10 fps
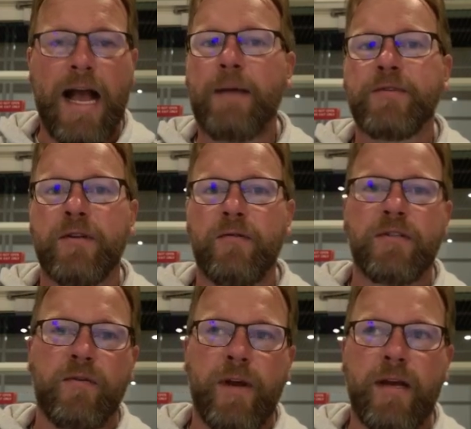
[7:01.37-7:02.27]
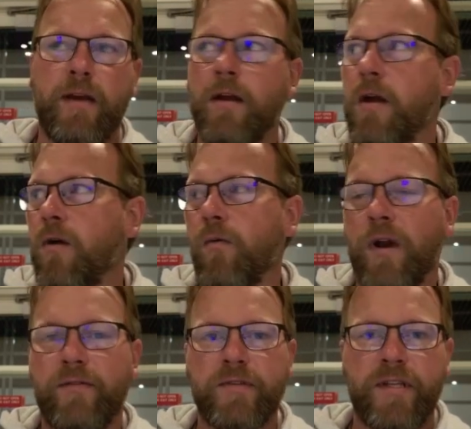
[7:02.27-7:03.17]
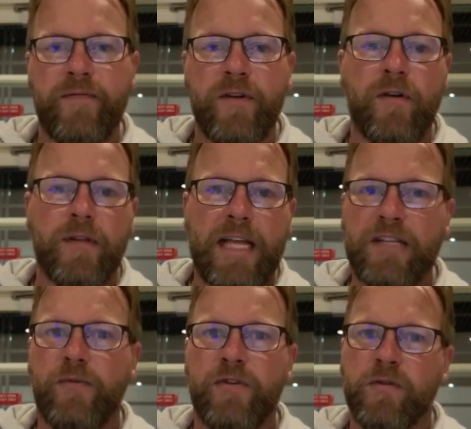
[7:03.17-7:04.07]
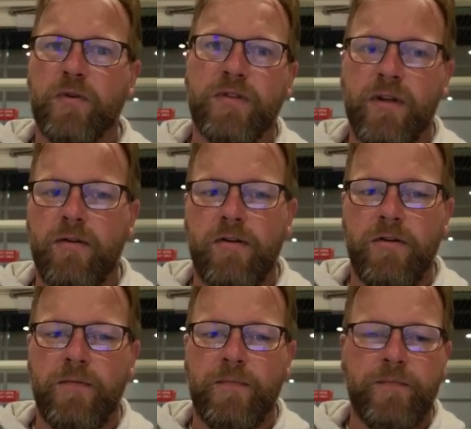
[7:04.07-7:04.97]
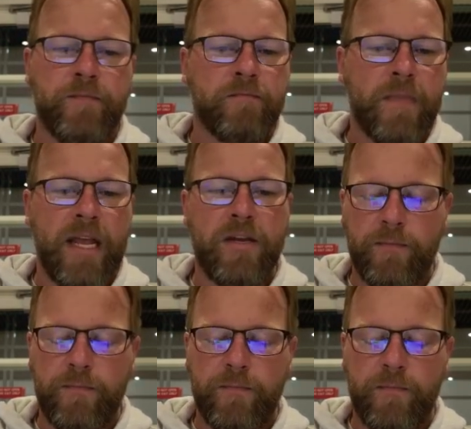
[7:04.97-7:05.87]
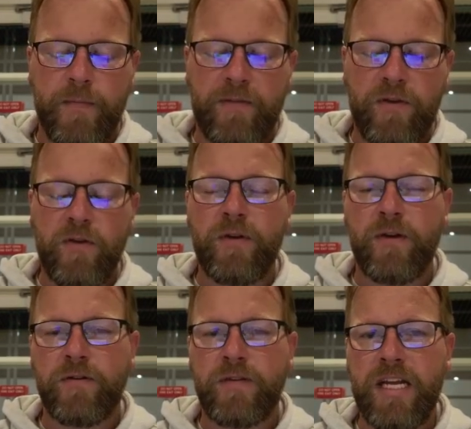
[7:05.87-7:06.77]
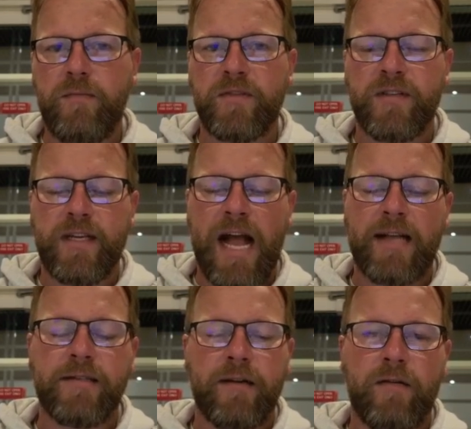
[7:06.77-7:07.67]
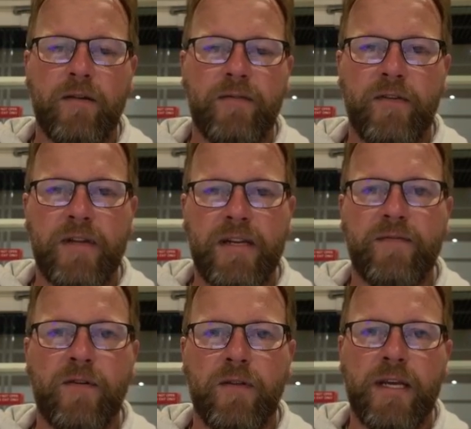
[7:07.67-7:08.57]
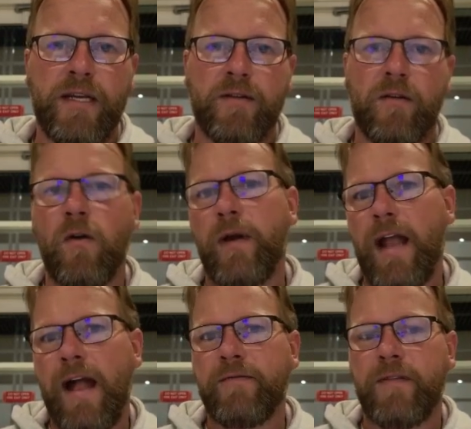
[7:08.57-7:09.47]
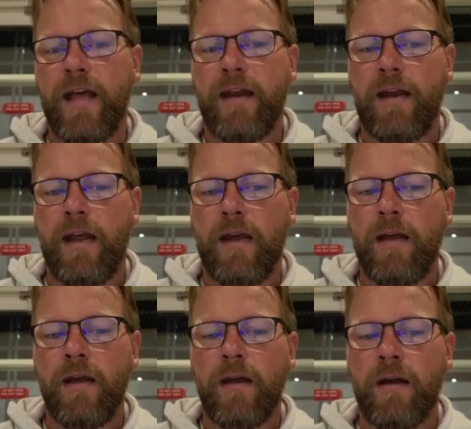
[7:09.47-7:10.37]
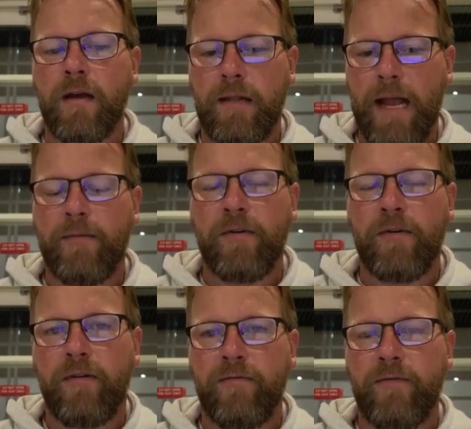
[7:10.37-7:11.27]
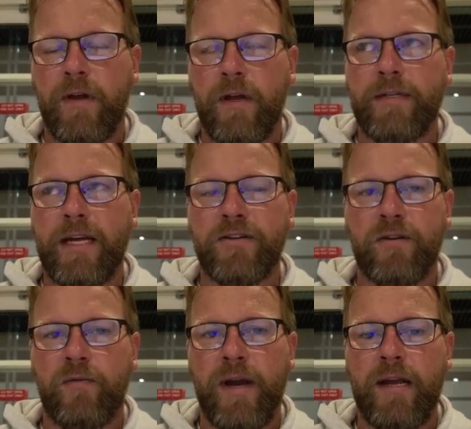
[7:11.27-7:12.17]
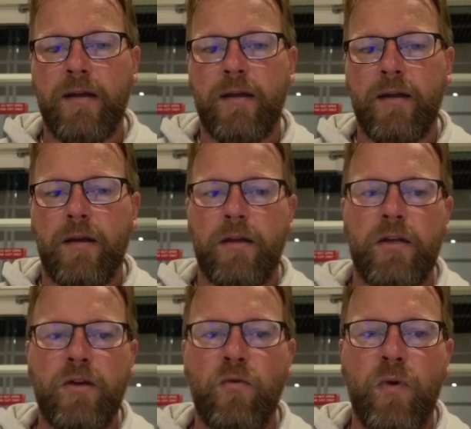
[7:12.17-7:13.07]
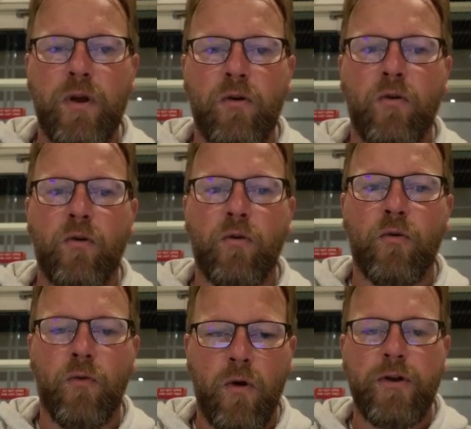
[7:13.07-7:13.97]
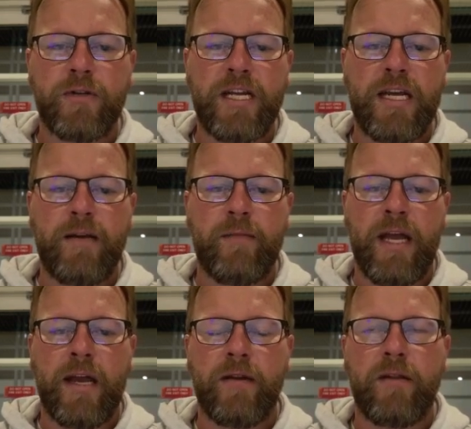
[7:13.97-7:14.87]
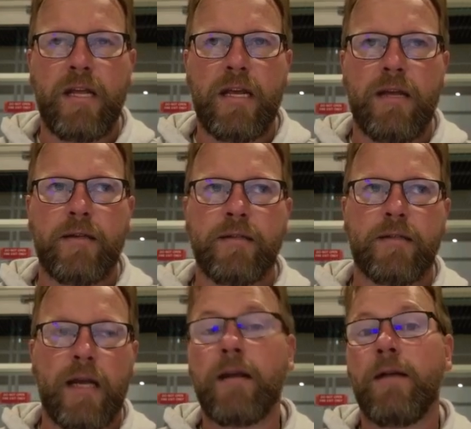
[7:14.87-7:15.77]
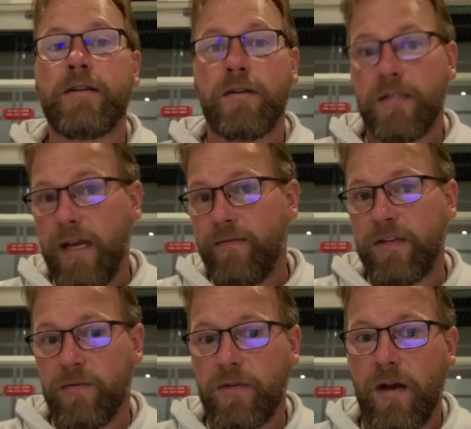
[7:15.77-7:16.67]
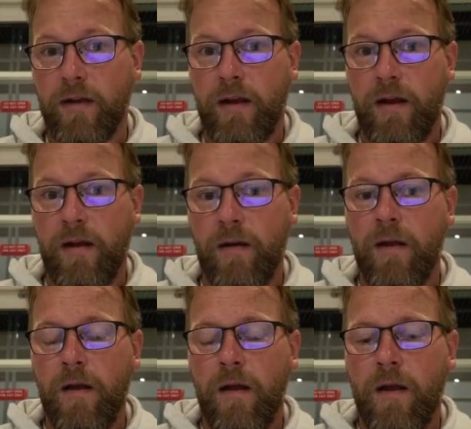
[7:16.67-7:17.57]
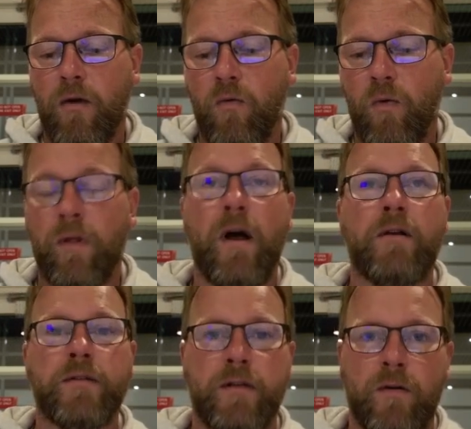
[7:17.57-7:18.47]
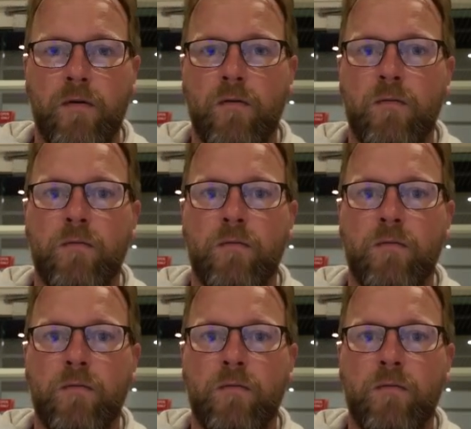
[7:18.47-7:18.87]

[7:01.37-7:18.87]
obstacle is the way. Whatever's difficult, that's what you're supposed to go do. And if you and your teams constantly are looking for the difficult things and are going after that in a collaborative, intentional way, you will grow your team. And the psychological safeties we're talking here will also